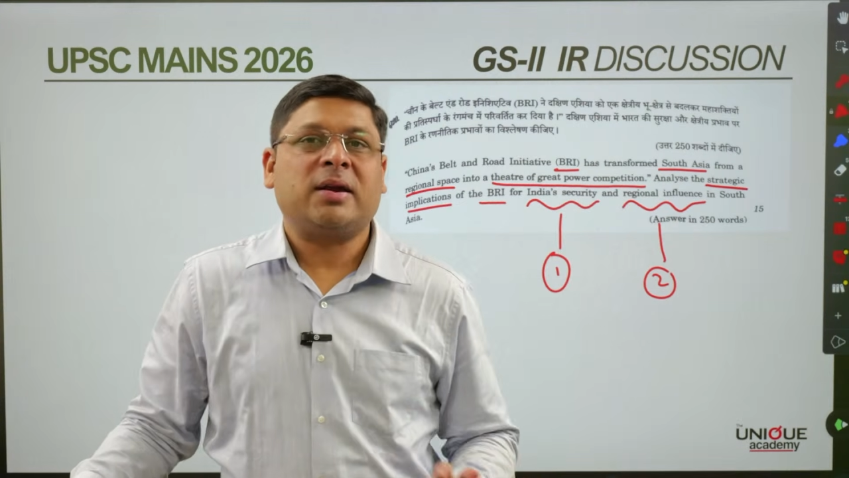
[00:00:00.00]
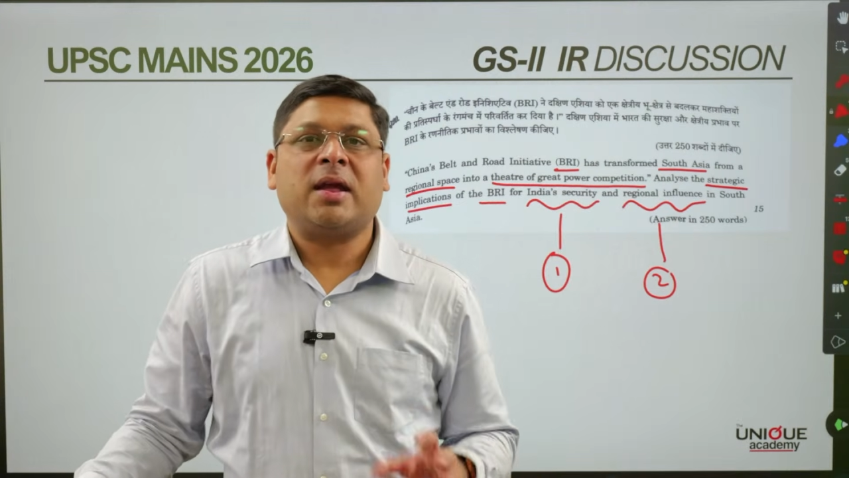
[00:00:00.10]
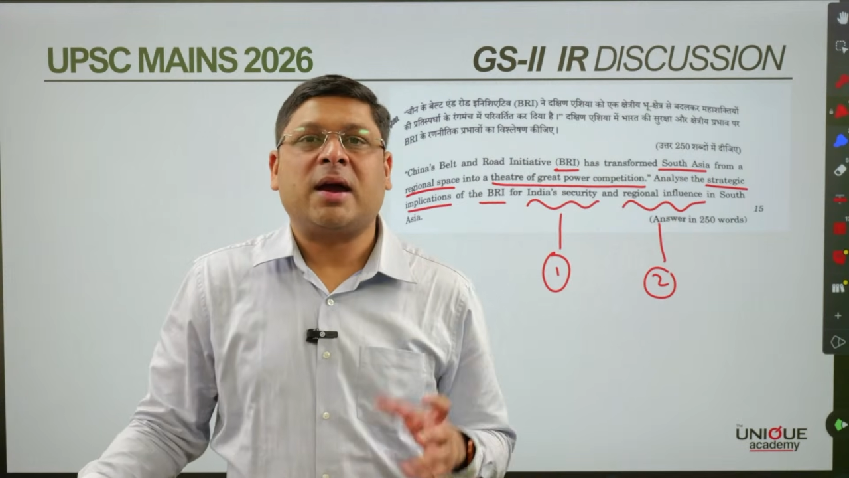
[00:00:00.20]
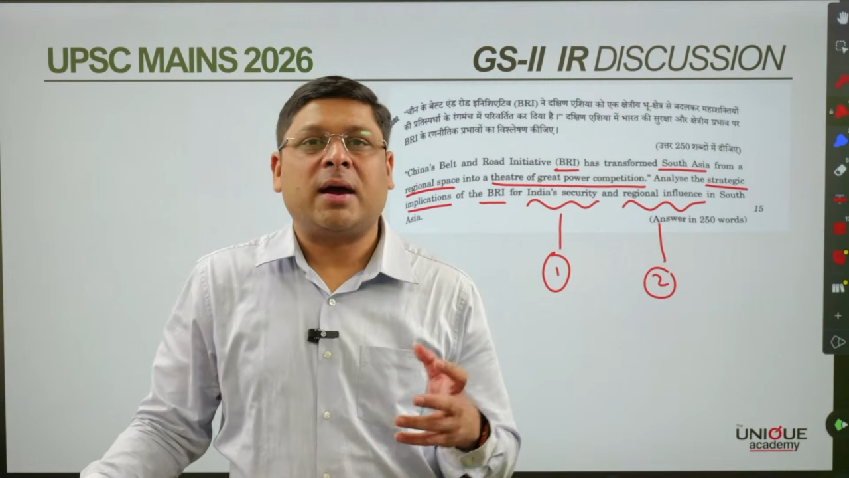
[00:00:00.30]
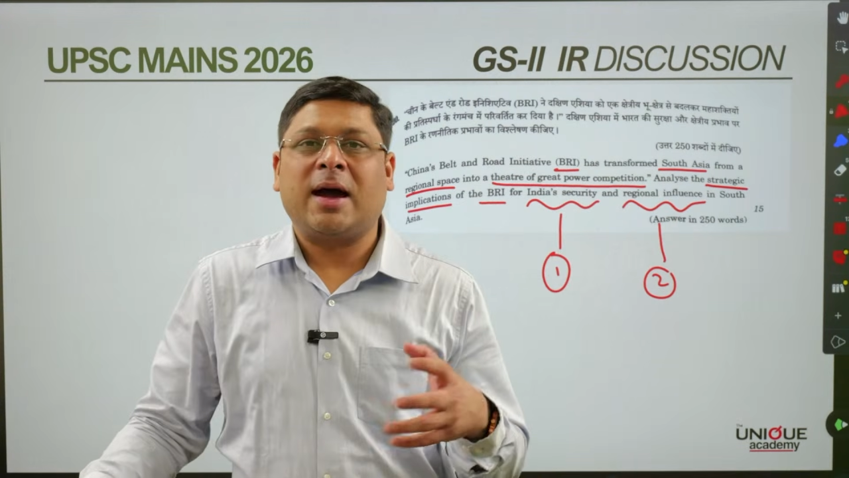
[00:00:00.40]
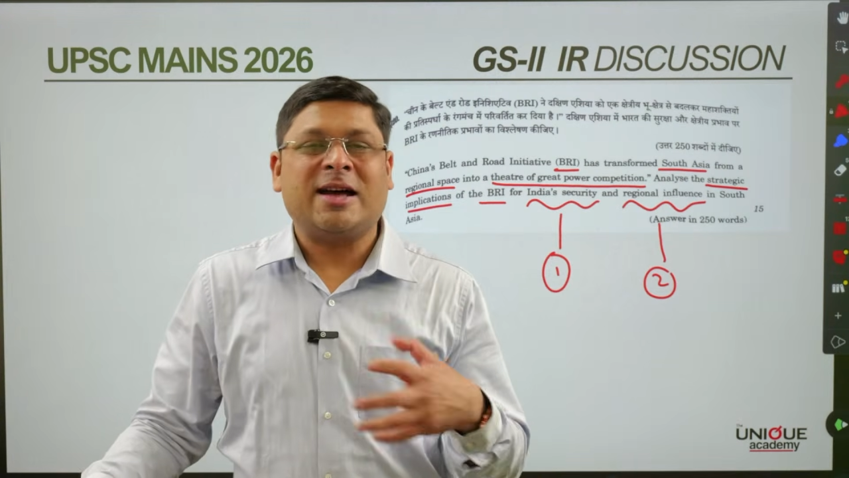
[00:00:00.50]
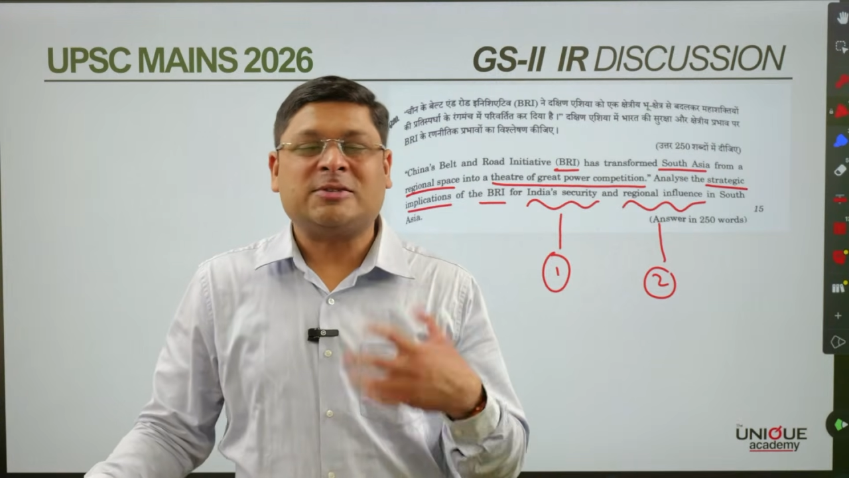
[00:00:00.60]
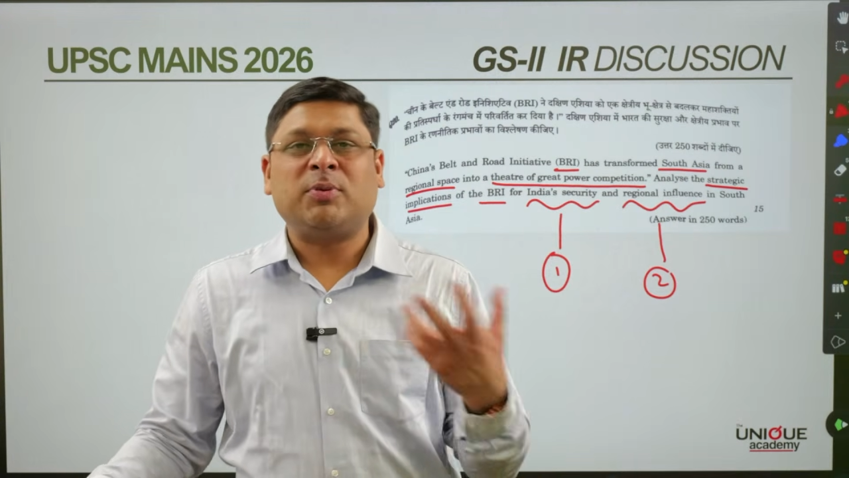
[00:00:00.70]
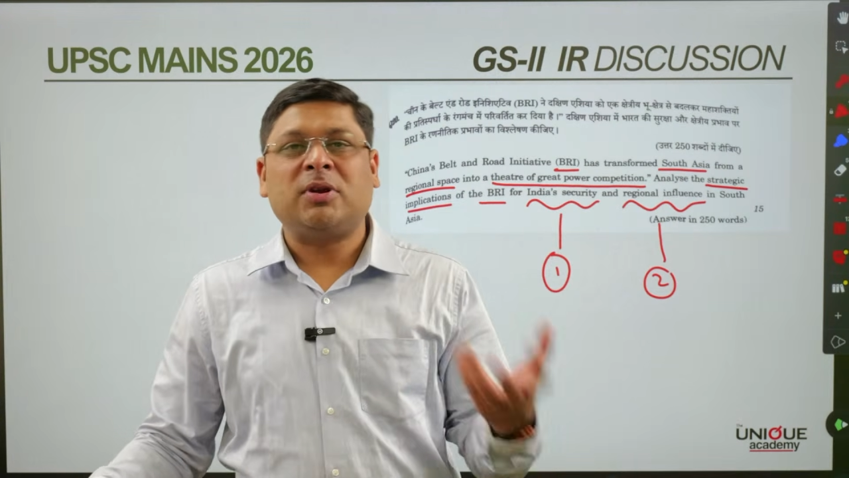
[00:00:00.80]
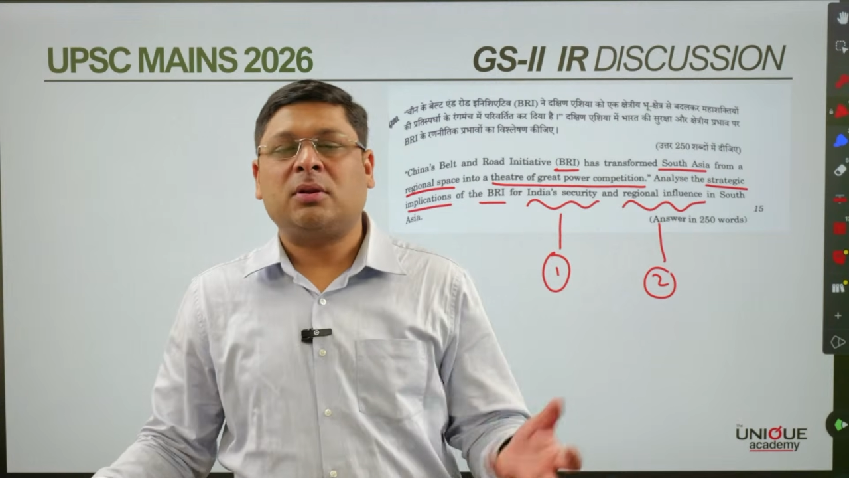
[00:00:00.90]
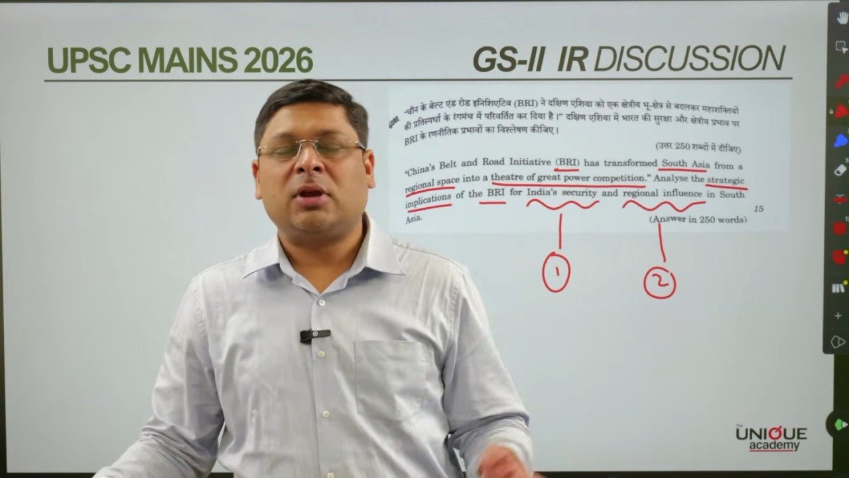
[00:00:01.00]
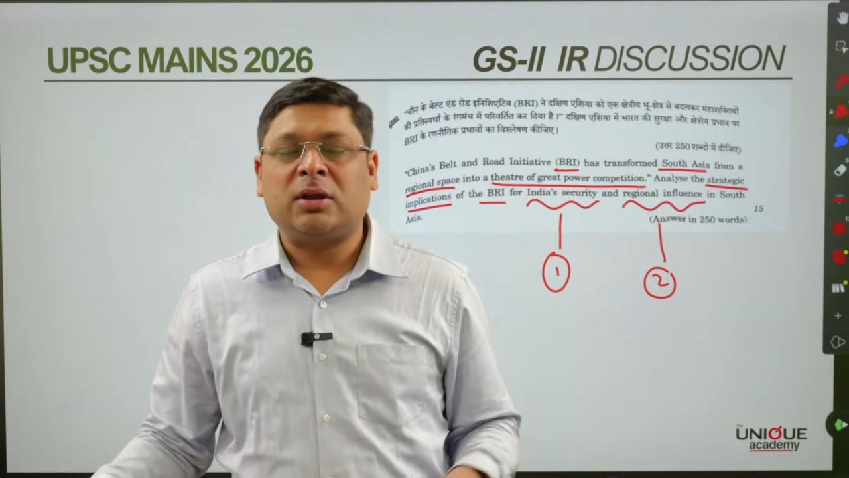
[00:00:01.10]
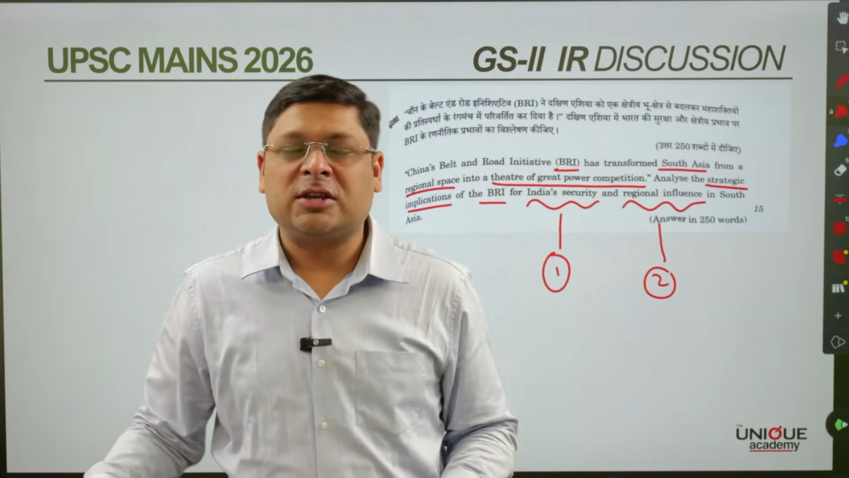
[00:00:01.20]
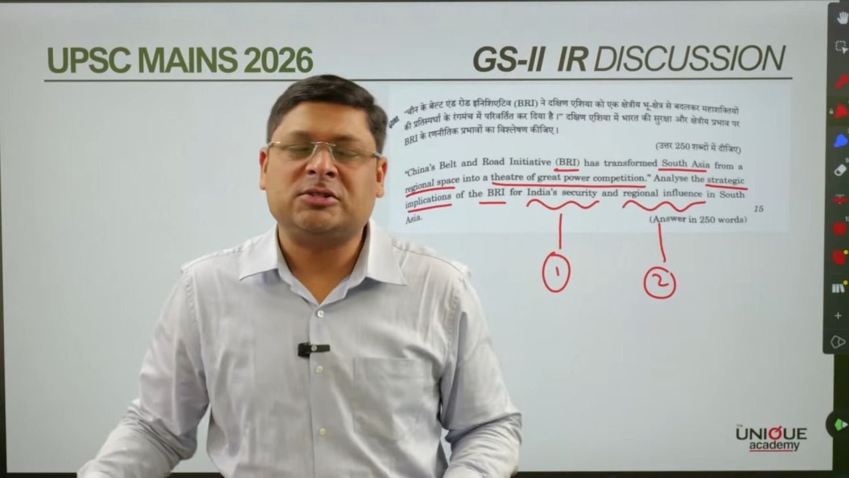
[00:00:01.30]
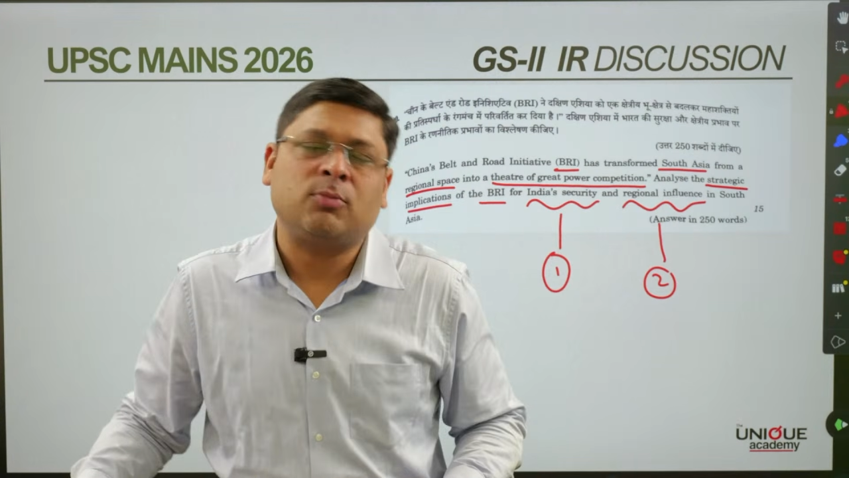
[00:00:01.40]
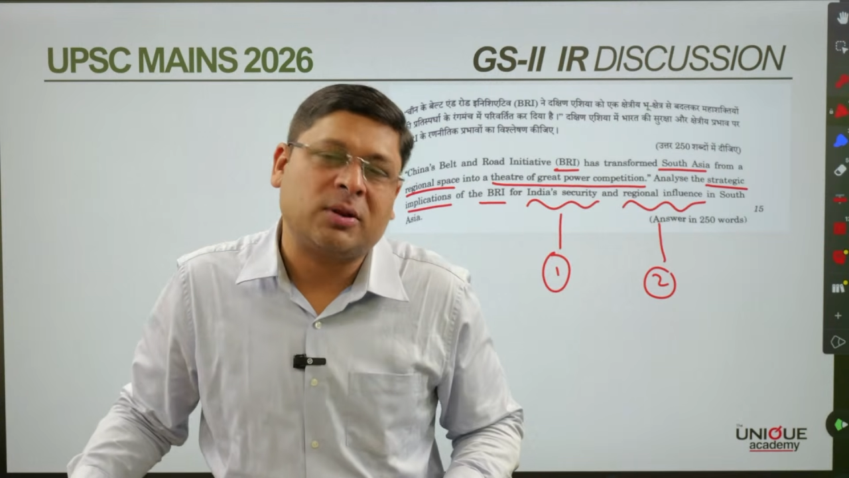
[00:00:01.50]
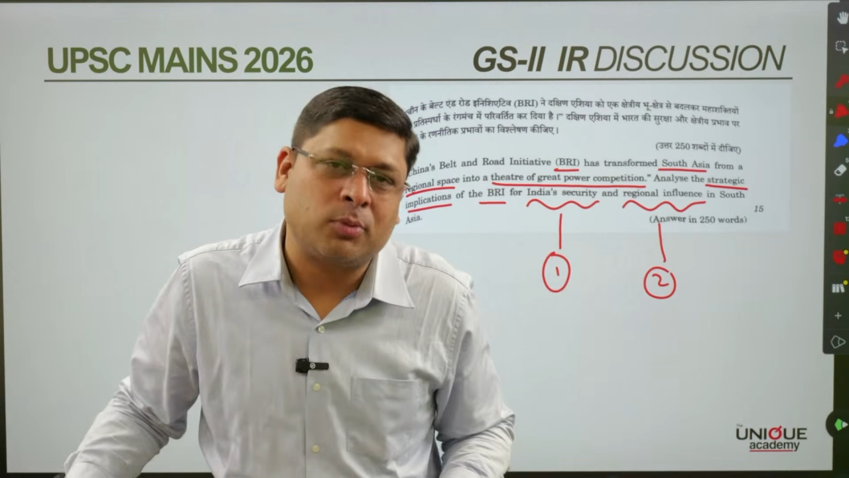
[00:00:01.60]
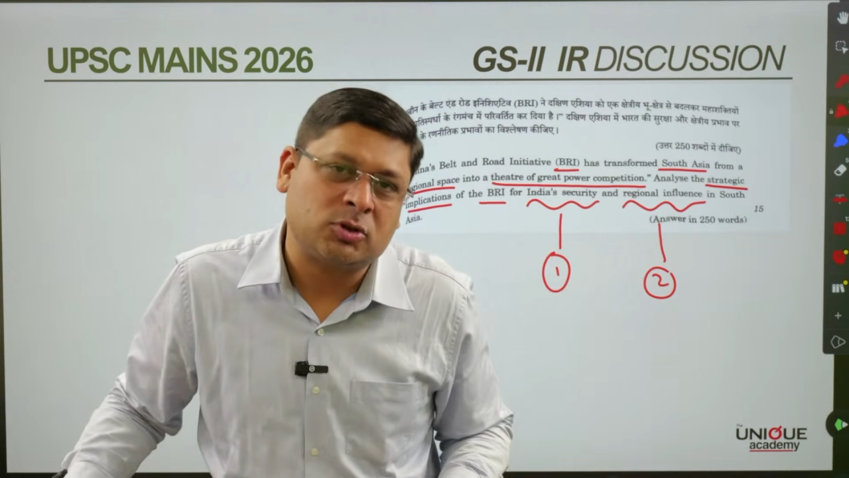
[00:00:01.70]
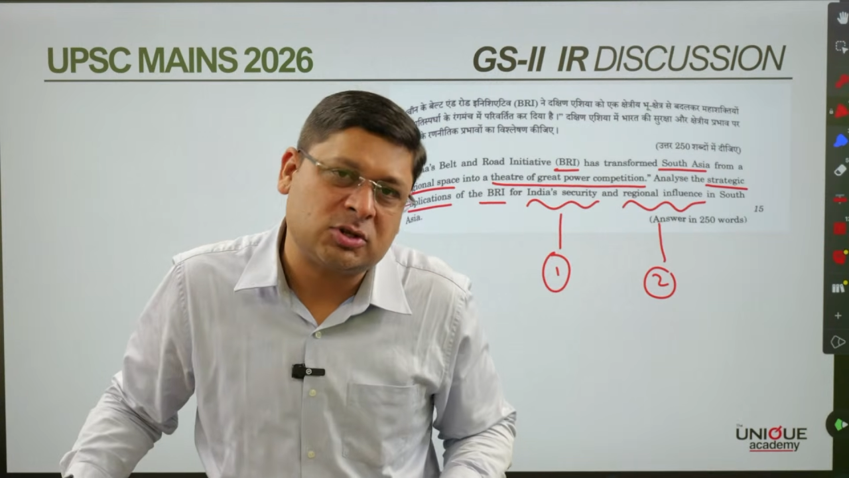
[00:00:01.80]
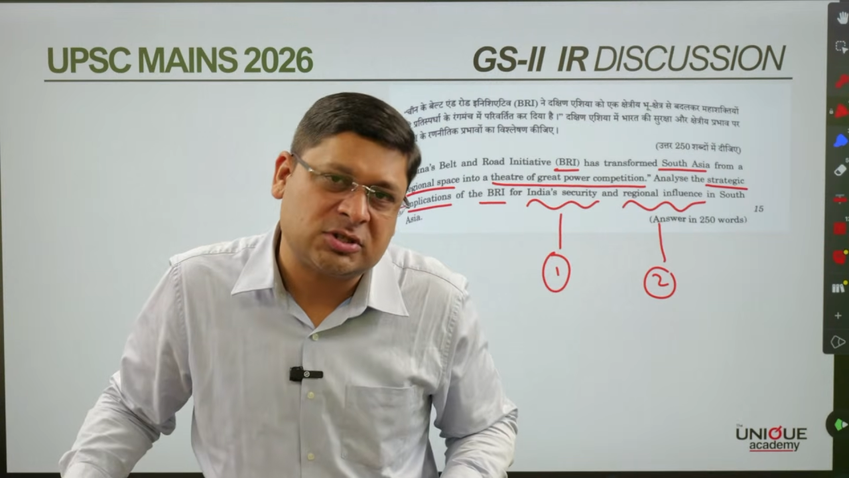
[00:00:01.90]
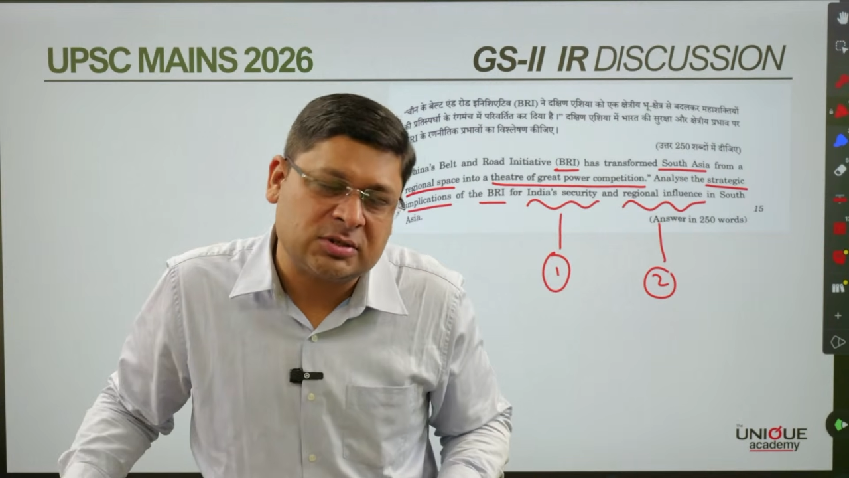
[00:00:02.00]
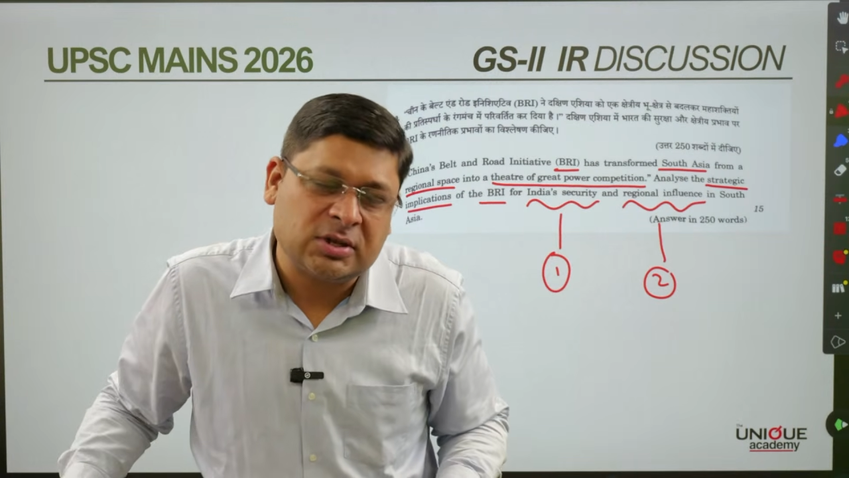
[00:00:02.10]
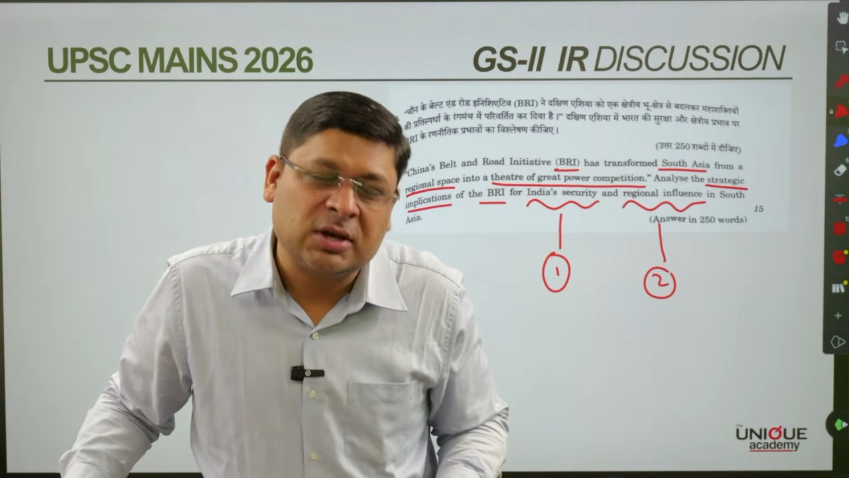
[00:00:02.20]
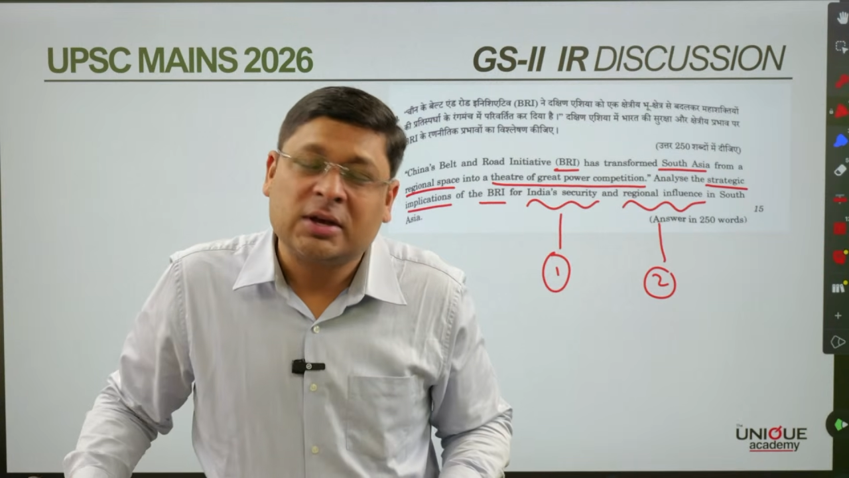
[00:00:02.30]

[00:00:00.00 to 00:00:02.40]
India has been in hegemonic position